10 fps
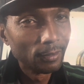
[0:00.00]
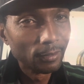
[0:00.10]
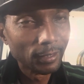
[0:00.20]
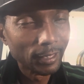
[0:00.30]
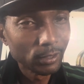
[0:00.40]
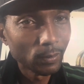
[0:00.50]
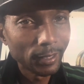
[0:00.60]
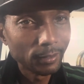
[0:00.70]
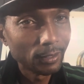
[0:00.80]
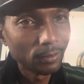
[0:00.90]
That's why
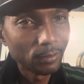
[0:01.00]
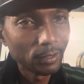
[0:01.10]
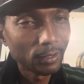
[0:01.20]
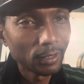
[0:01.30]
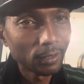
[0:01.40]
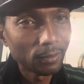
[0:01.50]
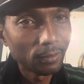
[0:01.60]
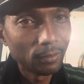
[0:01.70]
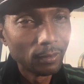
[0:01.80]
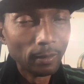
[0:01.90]
he did what he did.
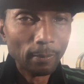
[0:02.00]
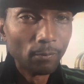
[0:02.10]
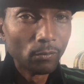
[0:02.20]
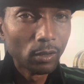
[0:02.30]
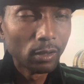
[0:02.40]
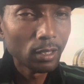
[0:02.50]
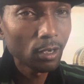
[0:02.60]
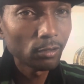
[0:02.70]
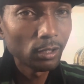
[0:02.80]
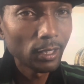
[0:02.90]
Not
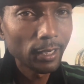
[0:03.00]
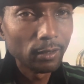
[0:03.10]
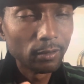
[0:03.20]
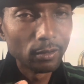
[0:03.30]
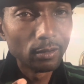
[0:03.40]
only that,